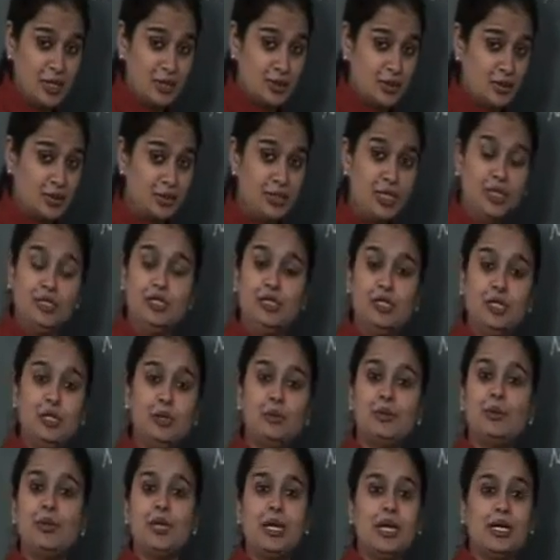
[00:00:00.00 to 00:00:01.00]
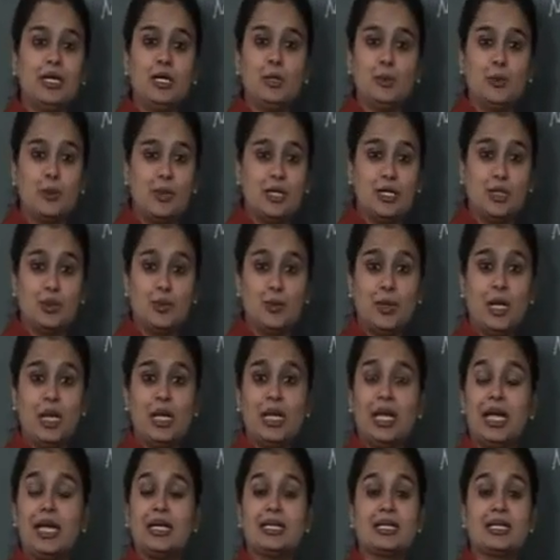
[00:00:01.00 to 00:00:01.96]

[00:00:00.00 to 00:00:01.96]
So the new individual,